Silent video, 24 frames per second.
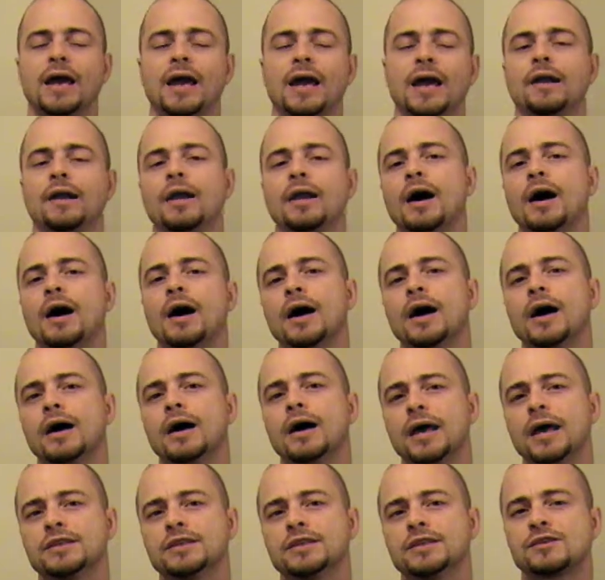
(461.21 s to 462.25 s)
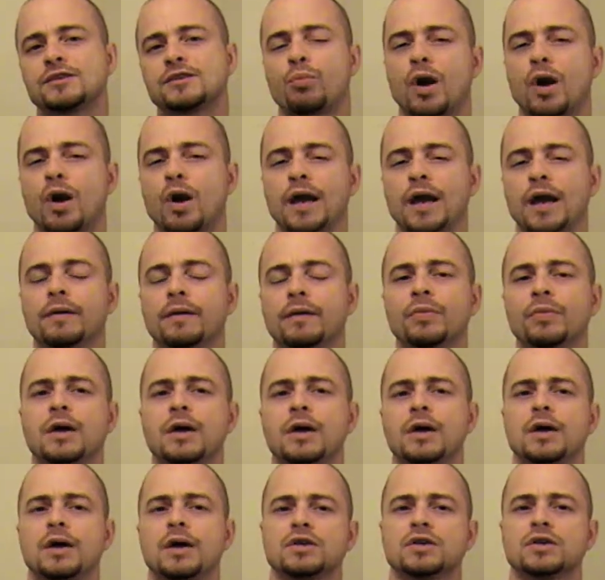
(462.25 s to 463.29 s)
and sprain.
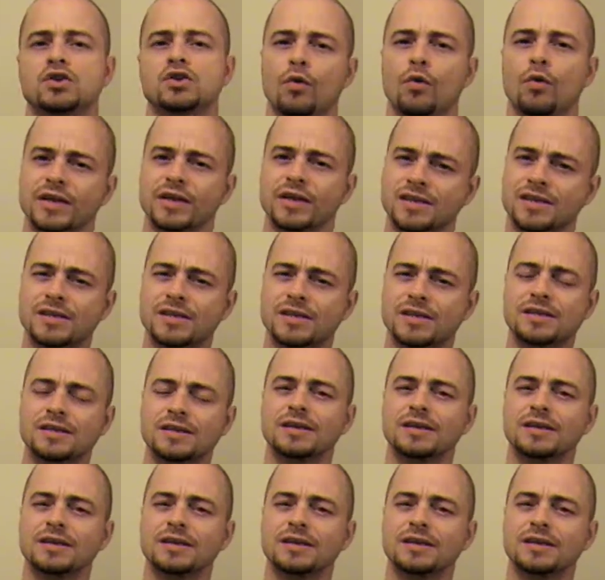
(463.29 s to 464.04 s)
So this is,